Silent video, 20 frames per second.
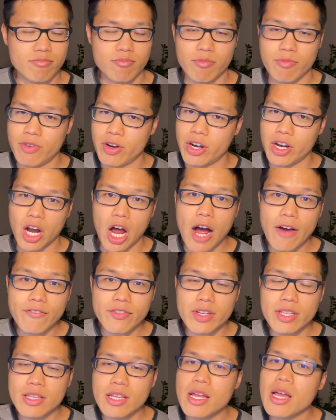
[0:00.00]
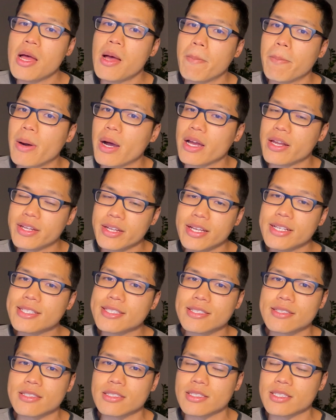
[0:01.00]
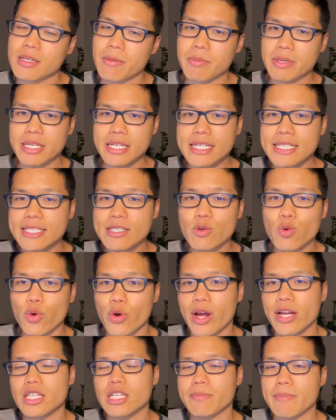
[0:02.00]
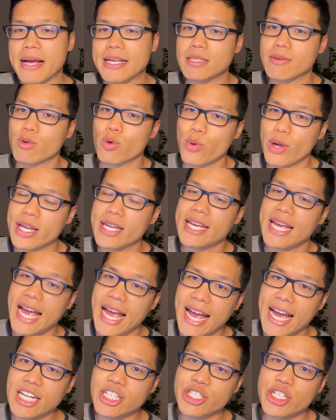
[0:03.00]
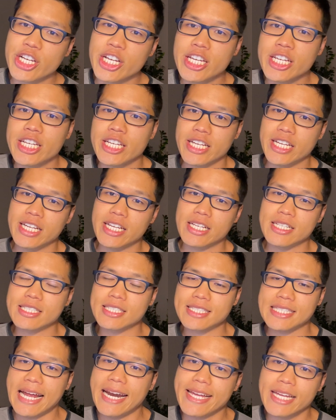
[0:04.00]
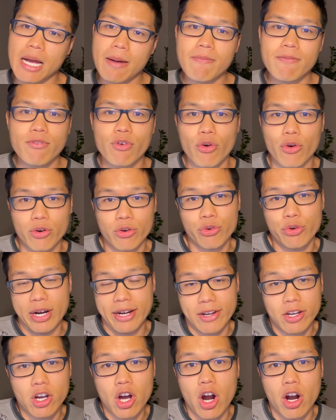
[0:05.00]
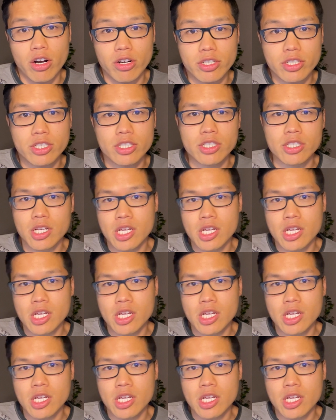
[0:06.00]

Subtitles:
very often, but it is some easy way to make some quick cash, is signing up for credit cards.